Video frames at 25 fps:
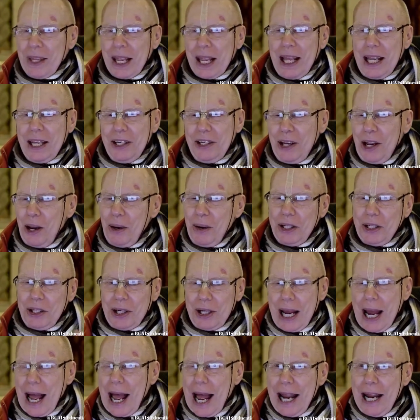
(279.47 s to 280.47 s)
So it's
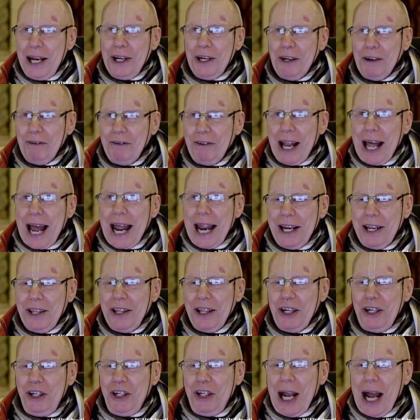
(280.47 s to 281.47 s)
kind of like
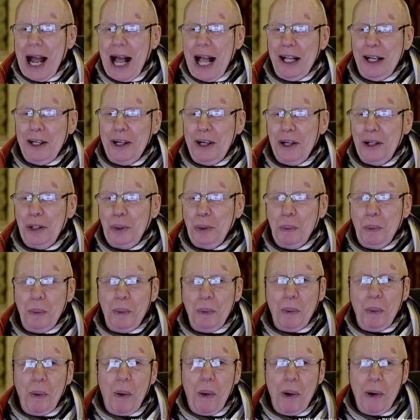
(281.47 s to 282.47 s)
the child is
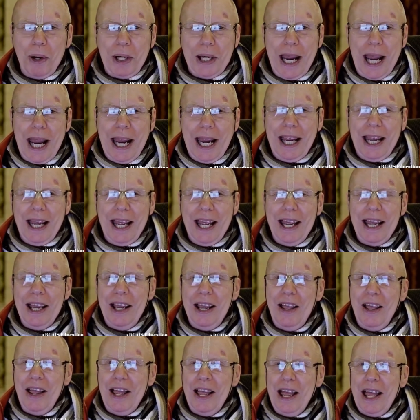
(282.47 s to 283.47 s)
walking,
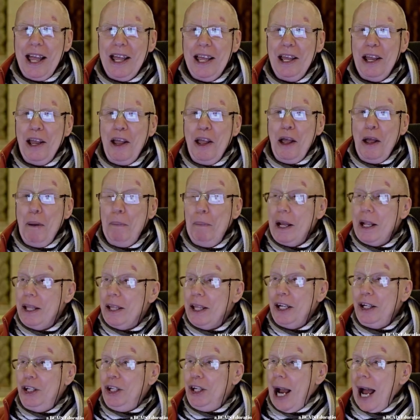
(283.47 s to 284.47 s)
but
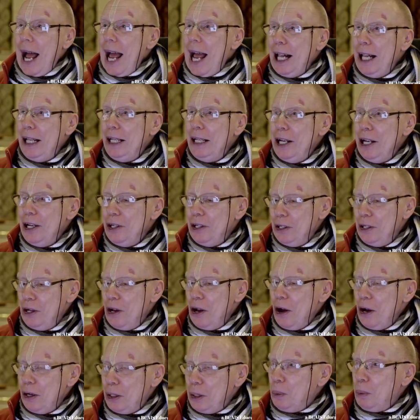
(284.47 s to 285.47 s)
the child is
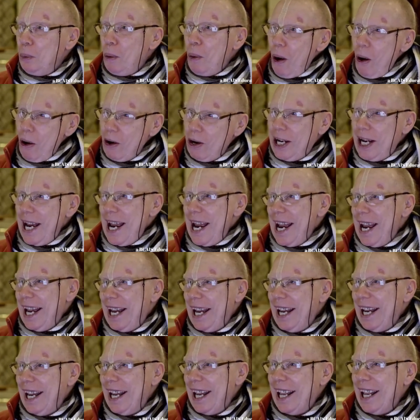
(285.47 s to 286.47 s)
not
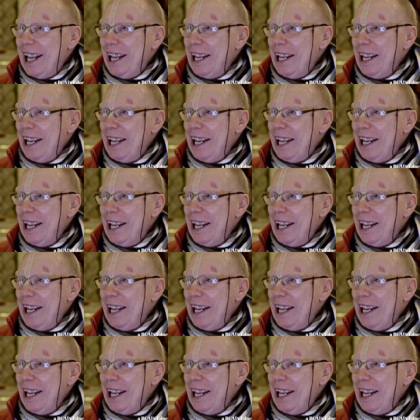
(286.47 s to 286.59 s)
walking.